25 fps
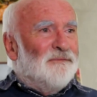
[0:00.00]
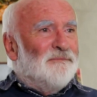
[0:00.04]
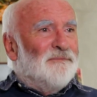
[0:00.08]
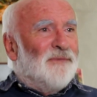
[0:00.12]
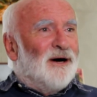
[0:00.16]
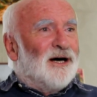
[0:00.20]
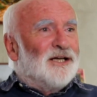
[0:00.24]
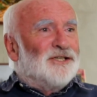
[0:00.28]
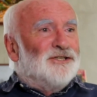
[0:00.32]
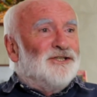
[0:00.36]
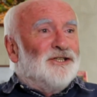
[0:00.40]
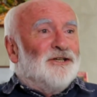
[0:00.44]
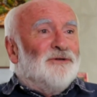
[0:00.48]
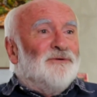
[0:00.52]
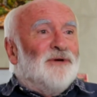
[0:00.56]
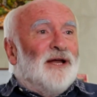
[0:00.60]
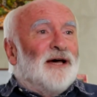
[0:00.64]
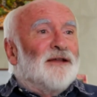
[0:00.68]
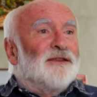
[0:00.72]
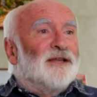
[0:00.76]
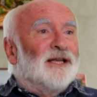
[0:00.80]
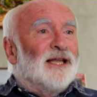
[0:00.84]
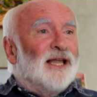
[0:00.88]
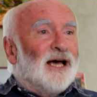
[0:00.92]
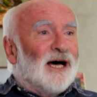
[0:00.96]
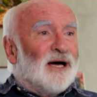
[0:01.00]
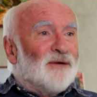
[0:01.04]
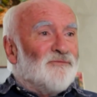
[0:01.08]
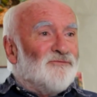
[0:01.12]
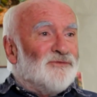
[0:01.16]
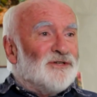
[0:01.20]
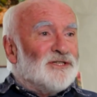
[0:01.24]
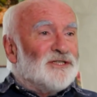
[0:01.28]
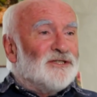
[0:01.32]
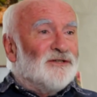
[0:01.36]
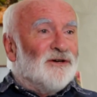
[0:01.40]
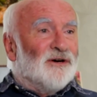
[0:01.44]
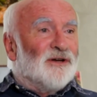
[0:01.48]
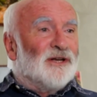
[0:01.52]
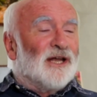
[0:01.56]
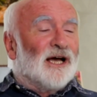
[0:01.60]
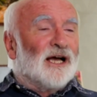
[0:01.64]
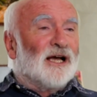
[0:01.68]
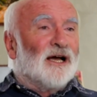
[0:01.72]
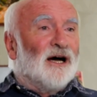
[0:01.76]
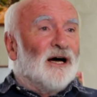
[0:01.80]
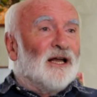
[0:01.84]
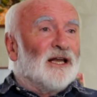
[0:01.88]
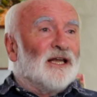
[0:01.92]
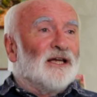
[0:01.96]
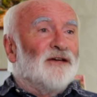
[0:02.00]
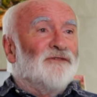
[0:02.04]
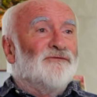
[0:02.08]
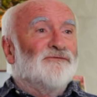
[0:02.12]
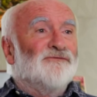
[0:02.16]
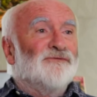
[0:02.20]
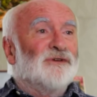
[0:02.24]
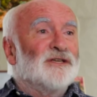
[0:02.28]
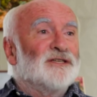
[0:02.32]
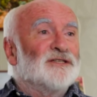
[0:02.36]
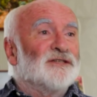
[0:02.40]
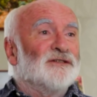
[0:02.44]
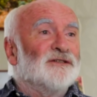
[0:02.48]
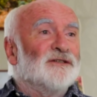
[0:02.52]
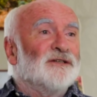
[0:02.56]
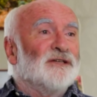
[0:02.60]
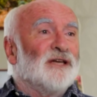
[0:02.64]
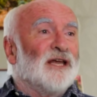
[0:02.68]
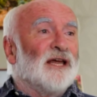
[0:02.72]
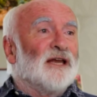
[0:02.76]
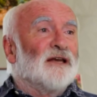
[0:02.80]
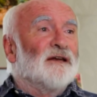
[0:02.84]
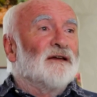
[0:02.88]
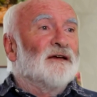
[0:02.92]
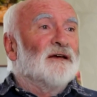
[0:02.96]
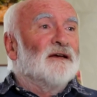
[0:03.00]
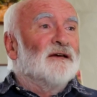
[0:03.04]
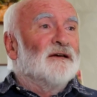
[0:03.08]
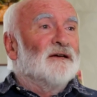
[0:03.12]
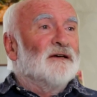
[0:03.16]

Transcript: Mind you, now the library's gone, I can't even return it.